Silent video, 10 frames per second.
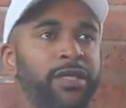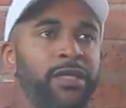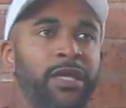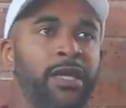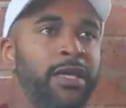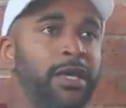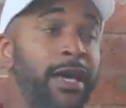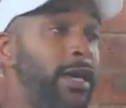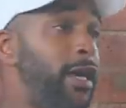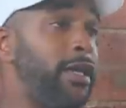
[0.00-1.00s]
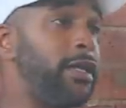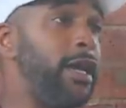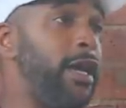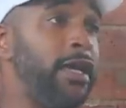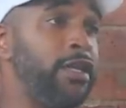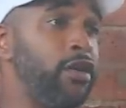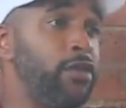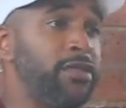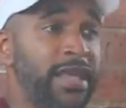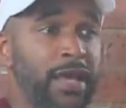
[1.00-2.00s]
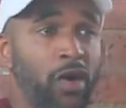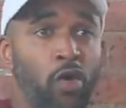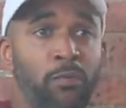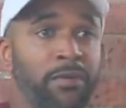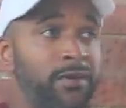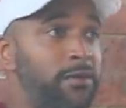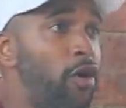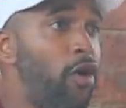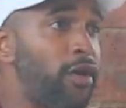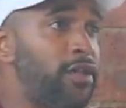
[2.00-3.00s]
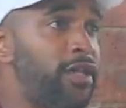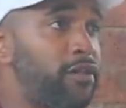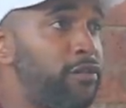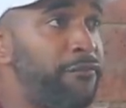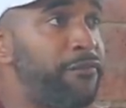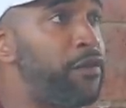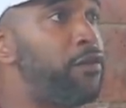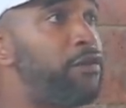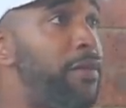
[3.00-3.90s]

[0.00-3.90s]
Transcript: And, I, I, I, you know, it was that open architecture, feel your,